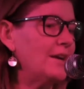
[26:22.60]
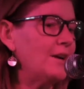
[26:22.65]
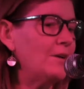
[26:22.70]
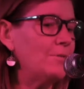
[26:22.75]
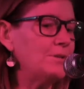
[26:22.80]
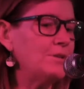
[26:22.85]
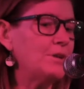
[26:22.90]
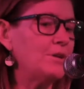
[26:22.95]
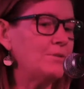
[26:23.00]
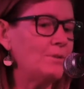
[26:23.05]

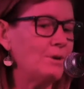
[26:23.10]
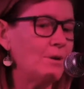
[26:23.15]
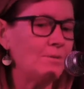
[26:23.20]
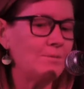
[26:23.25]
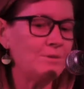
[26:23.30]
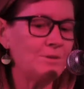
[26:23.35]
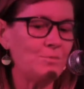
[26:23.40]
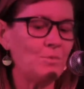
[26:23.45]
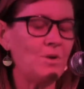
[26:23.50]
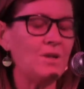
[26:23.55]
I
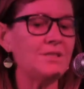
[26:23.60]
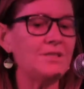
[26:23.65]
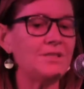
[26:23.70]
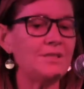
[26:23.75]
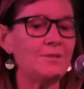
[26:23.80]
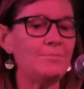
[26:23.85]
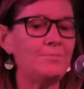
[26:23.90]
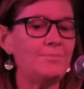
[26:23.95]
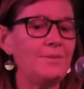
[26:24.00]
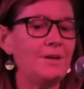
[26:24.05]
was once
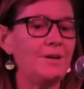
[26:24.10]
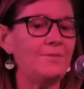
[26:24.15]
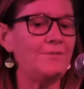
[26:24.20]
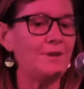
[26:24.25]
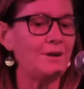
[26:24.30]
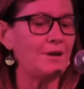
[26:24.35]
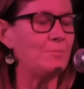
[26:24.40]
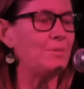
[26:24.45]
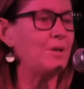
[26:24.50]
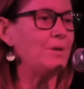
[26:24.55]
a
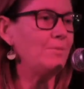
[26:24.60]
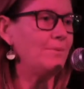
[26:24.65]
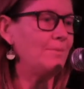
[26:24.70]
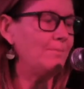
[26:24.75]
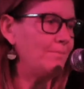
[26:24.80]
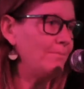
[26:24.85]
very big